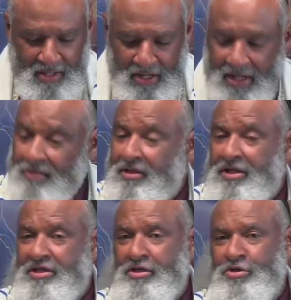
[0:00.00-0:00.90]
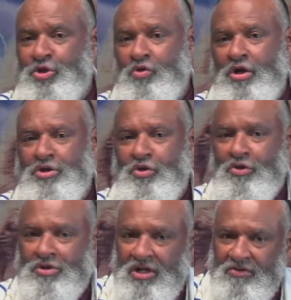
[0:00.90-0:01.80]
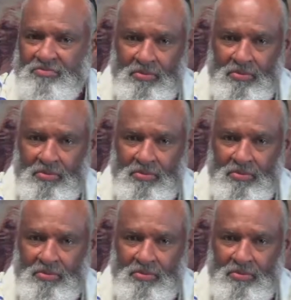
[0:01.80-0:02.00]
And now let us enter into our Torah service.